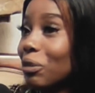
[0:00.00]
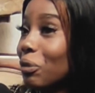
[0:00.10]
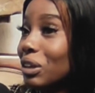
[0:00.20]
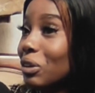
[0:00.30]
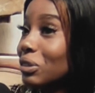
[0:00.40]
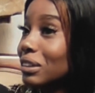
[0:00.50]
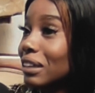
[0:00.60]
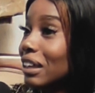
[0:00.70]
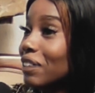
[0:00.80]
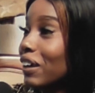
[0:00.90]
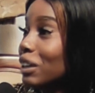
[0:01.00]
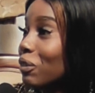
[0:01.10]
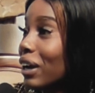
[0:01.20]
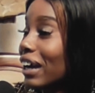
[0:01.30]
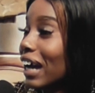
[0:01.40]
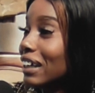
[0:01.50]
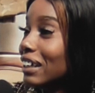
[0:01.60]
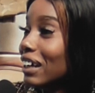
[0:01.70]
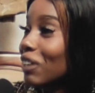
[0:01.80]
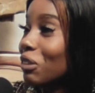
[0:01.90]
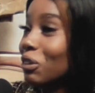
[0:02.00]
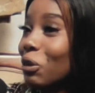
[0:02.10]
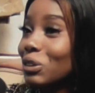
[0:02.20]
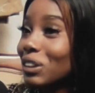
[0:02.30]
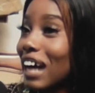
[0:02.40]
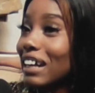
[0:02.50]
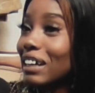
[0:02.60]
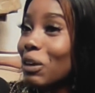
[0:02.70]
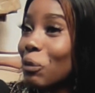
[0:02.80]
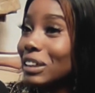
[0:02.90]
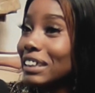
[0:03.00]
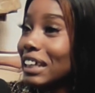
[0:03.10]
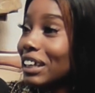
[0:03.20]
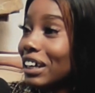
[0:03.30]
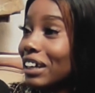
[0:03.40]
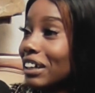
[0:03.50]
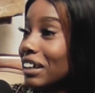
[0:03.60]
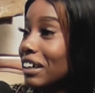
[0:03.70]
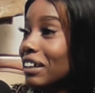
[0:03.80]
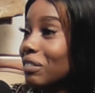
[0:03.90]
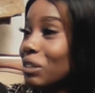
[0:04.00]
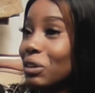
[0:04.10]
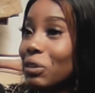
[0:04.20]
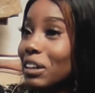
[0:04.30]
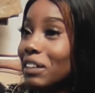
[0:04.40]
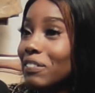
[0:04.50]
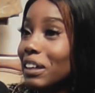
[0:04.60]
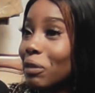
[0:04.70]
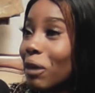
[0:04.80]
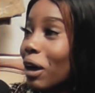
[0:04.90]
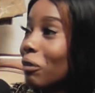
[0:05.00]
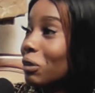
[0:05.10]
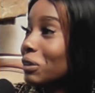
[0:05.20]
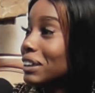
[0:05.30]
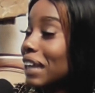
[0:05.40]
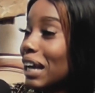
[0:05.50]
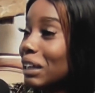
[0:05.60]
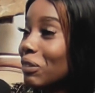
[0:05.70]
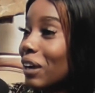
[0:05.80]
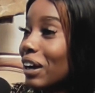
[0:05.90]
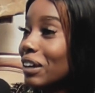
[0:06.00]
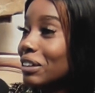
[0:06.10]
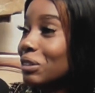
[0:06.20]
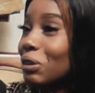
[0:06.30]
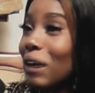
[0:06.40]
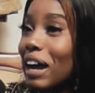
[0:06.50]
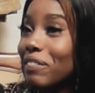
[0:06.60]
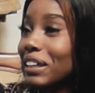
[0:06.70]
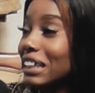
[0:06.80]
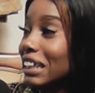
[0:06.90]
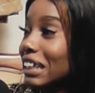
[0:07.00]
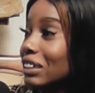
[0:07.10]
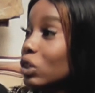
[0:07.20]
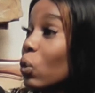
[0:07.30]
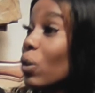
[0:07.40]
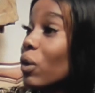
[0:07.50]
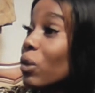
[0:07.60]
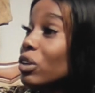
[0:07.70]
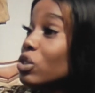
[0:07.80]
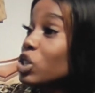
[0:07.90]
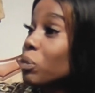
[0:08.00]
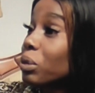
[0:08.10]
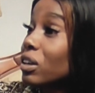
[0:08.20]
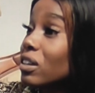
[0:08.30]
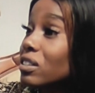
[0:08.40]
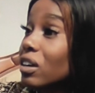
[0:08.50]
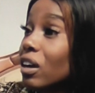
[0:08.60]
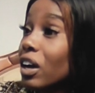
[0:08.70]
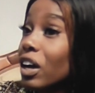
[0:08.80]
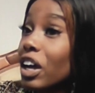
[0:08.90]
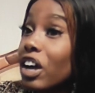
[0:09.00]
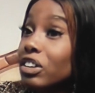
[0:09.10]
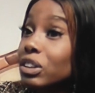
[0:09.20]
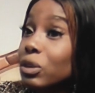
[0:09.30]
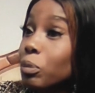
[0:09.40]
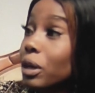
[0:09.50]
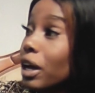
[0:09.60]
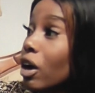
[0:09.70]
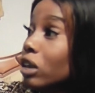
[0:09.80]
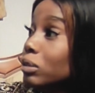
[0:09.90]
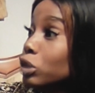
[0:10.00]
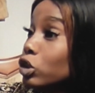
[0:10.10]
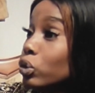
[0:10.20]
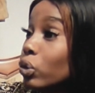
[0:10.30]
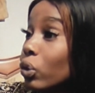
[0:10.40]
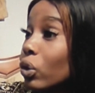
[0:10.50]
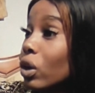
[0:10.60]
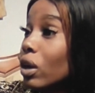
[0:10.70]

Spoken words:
We don't live anywhere in Canada. We go to Canada once a year. We don't live anywhere. We don't stay anywhere. You don't have anything. So where were you shipping us Air Ethiopia economy to go?